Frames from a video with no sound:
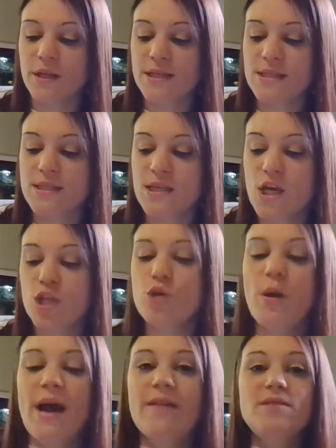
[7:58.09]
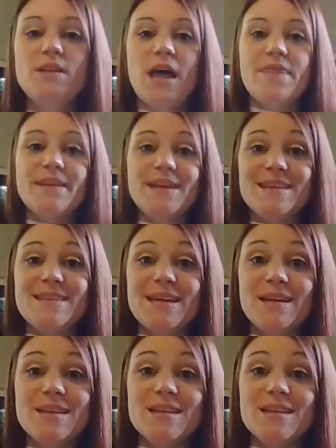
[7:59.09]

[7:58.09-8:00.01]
It's you have nothing at the end